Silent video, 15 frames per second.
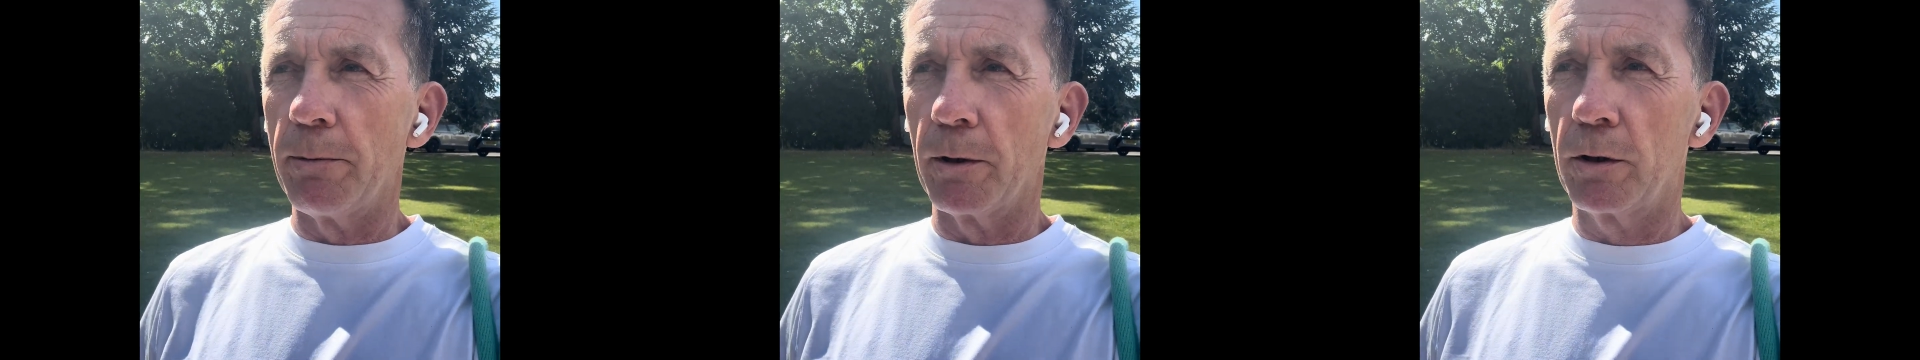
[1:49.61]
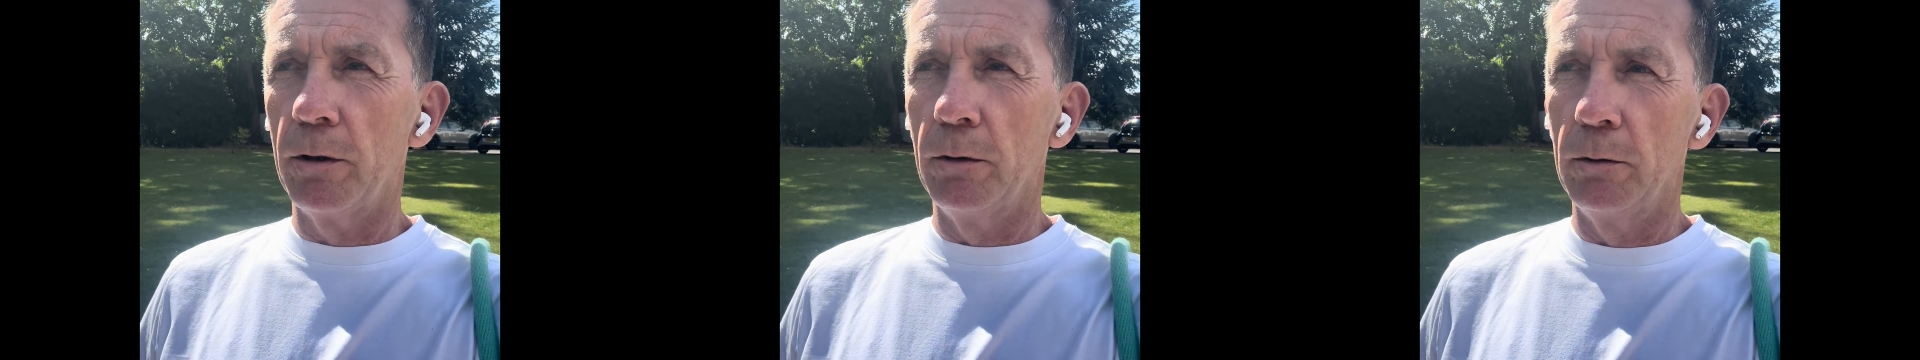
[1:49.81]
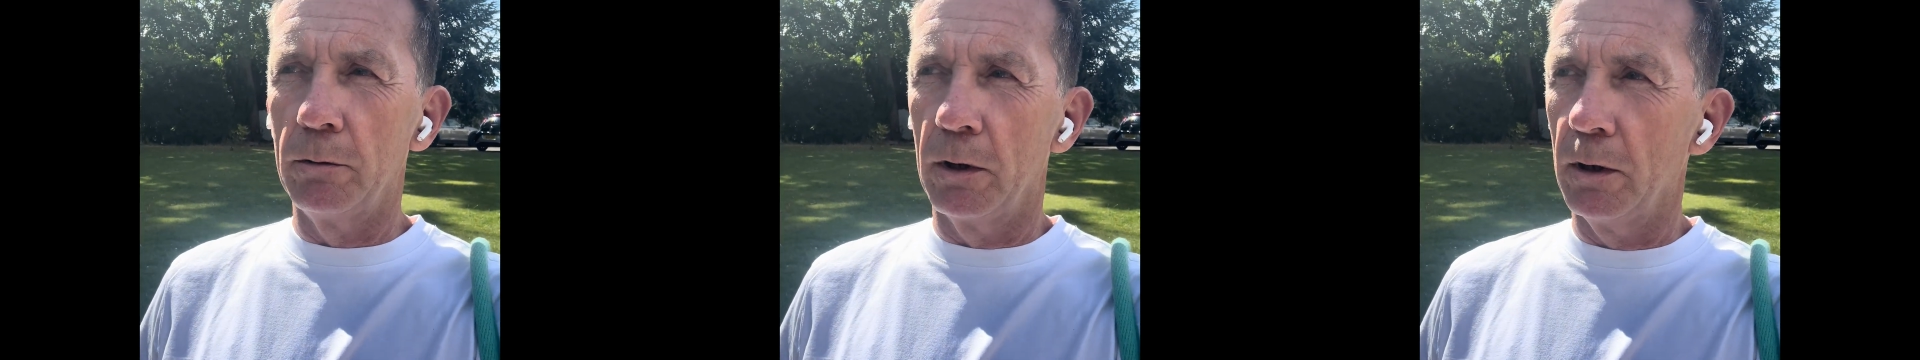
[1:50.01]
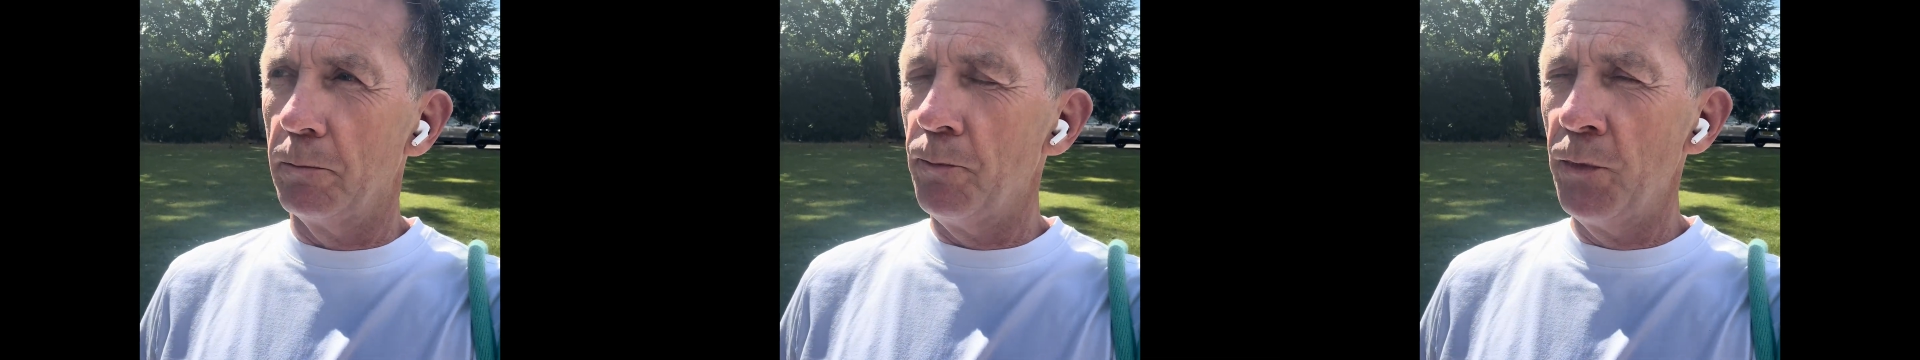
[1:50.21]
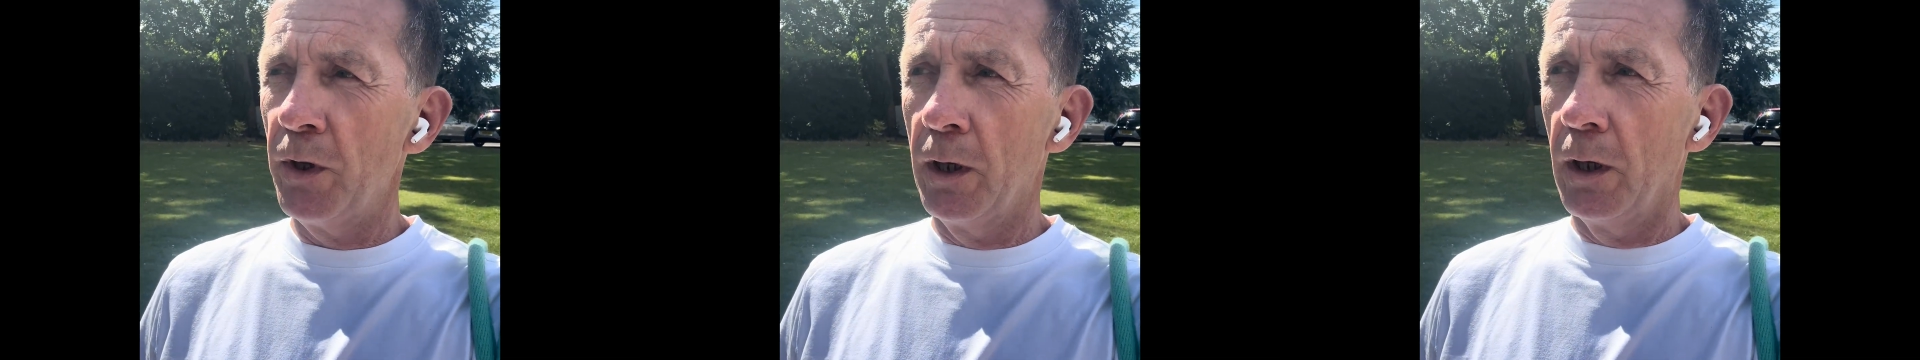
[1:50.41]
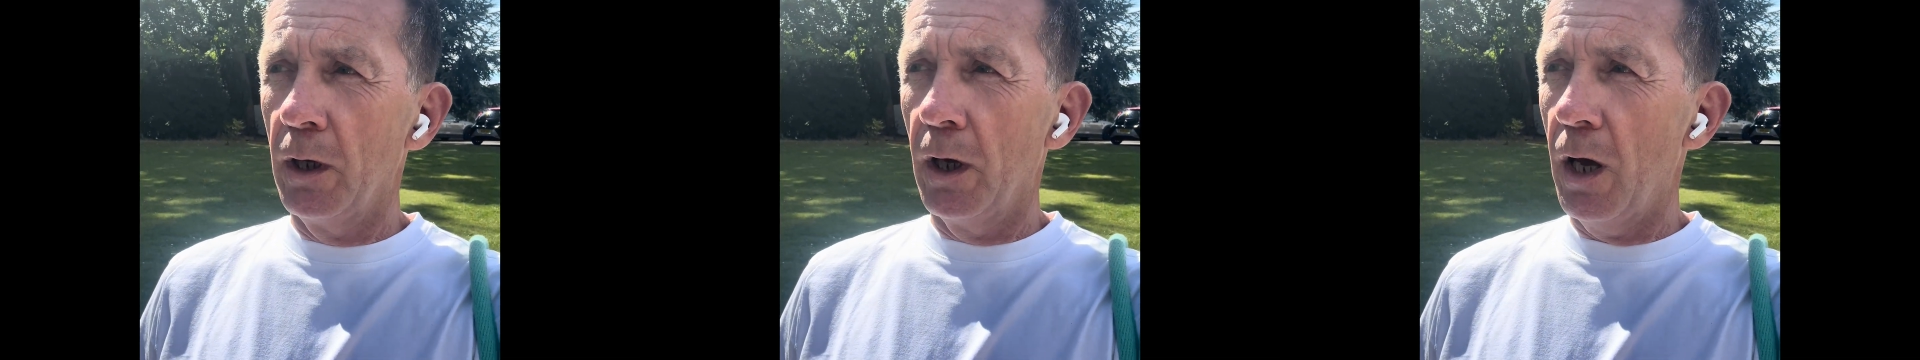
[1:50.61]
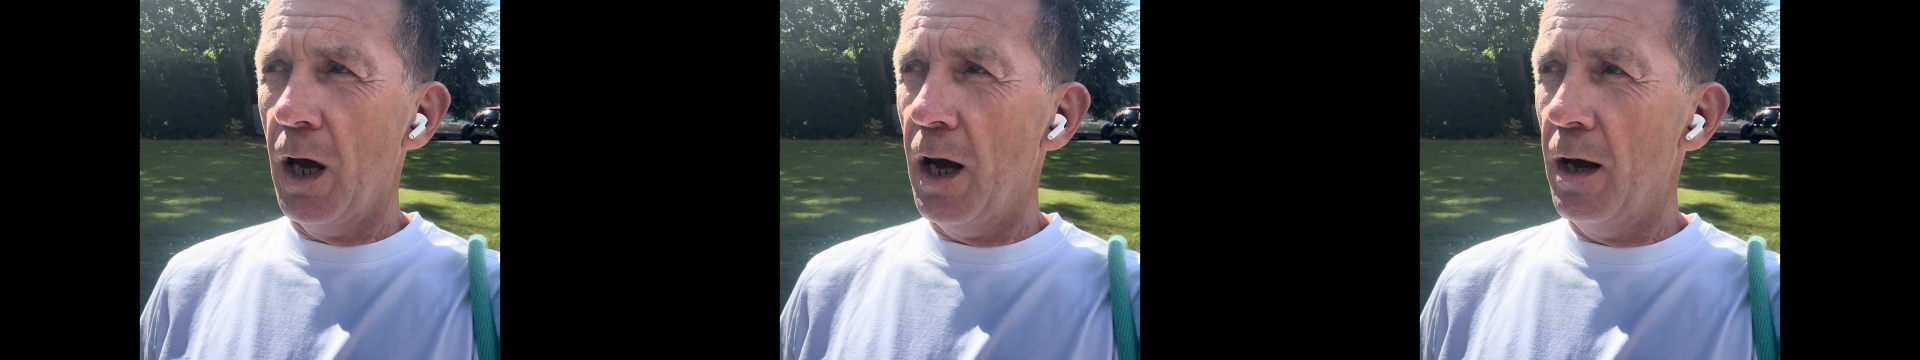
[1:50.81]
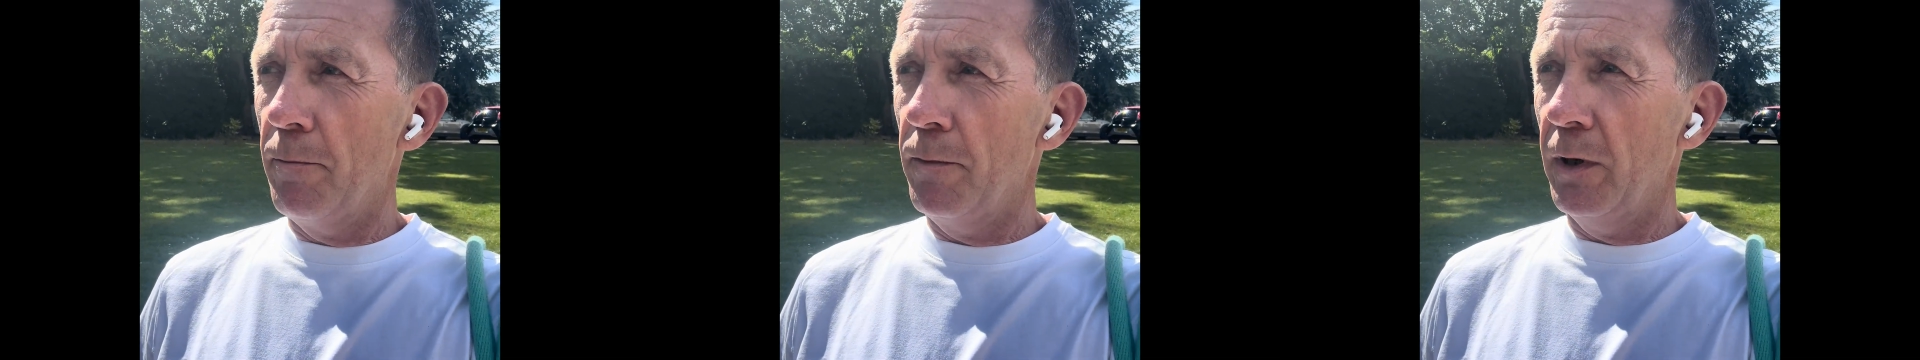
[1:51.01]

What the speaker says: called them.